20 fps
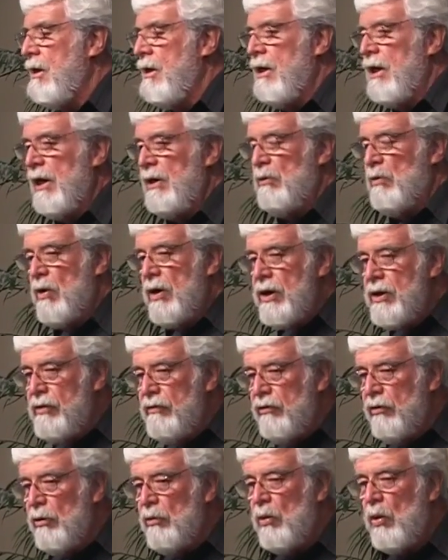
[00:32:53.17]
and one is
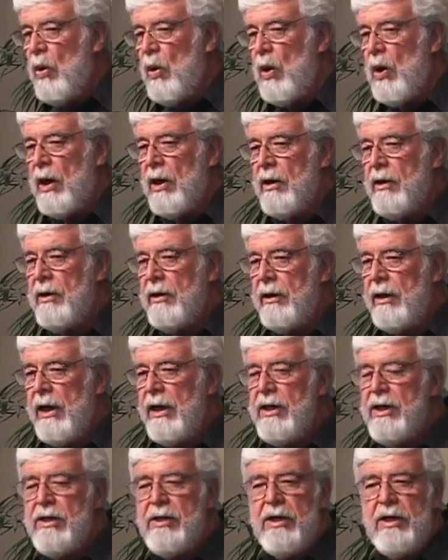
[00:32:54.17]
for war. And
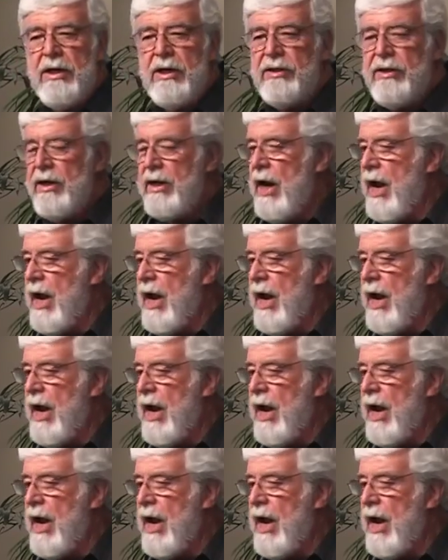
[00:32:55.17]
he said,